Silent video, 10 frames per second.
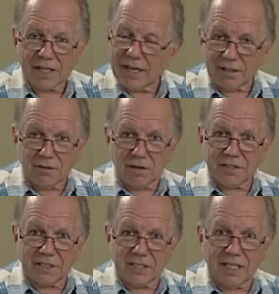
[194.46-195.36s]
I couldn't
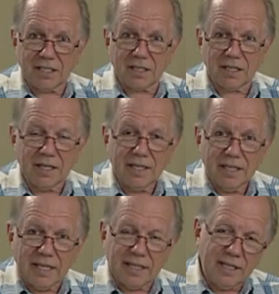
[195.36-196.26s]
hardly stand it.
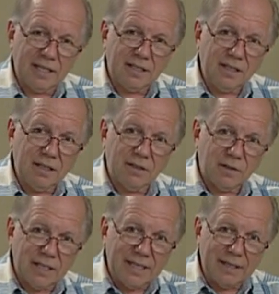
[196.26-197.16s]
And, and you
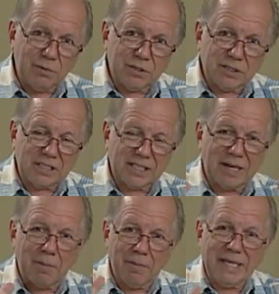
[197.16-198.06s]
know, it was just an
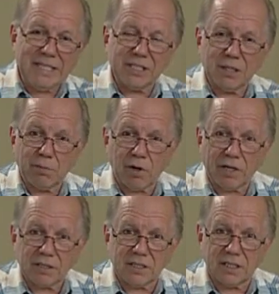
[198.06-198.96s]
amazing
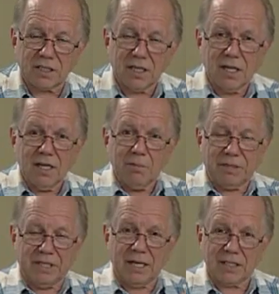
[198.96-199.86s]
process.
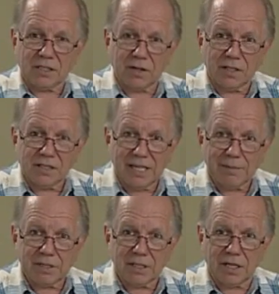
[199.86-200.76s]
But then I started
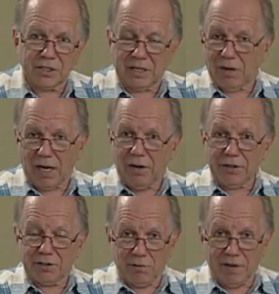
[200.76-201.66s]
sabotaging it. Well, I
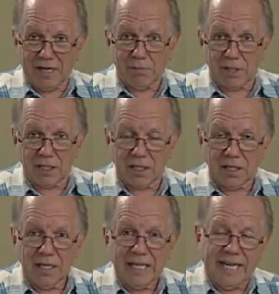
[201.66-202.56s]
looked around me.
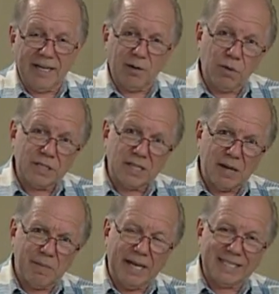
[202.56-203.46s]
And at one
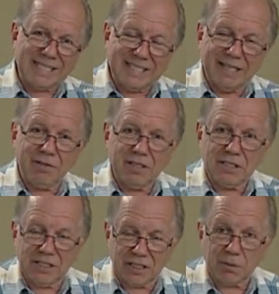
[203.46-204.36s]
time, I had
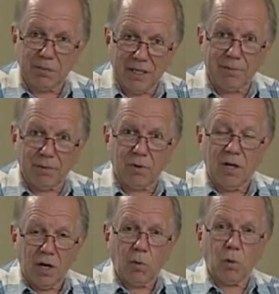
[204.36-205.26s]
76 people
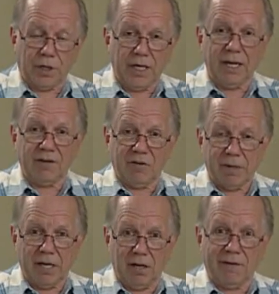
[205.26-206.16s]
working out of
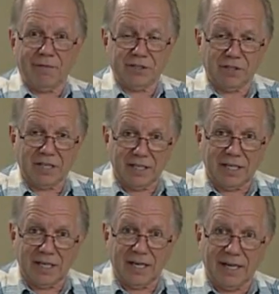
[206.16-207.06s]
my office on
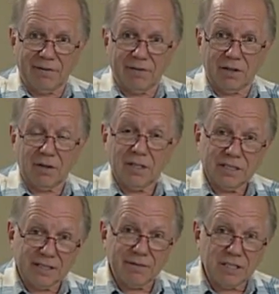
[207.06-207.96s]
Connecticut Avenue.
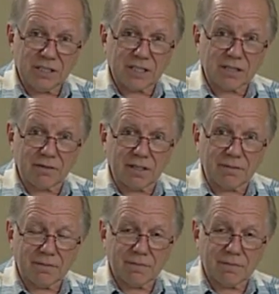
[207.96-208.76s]
76 of them.